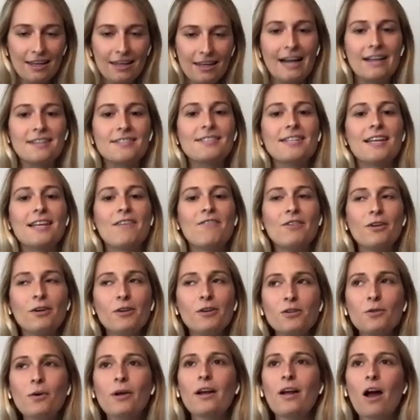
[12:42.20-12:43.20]
Yes, if
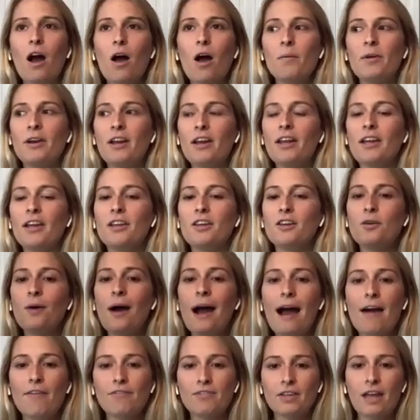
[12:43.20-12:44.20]
you're doing comedy, you
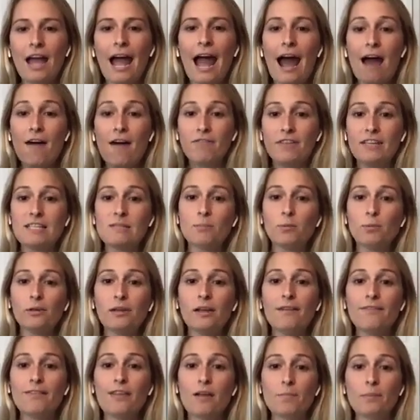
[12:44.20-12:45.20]
have to have this
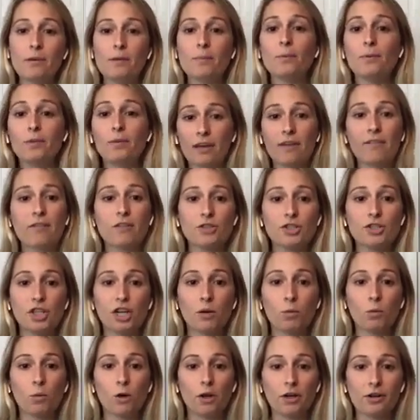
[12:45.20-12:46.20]
belief that people give a
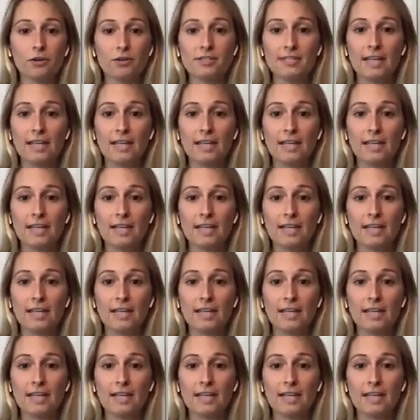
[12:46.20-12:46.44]
shit what you're